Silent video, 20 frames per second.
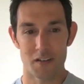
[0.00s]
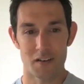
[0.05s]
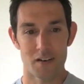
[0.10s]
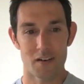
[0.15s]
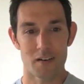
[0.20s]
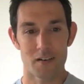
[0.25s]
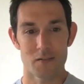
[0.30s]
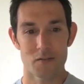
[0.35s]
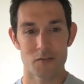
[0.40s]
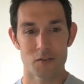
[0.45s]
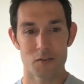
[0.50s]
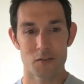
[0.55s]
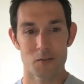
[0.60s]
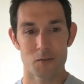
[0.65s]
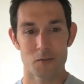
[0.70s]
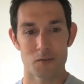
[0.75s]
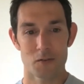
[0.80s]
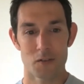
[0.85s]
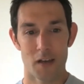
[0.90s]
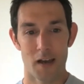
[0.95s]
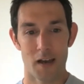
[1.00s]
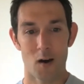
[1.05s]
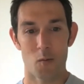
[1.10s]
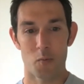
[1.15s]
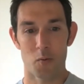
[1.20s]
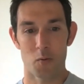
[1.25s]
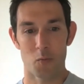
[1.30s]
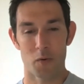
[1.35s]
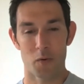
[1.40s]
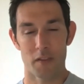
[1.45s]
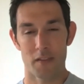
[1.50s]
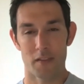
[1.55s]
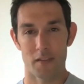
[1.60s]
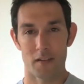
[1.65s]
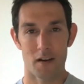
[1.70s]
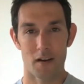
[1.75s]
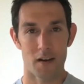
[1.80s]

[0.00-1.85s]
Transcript: here to help with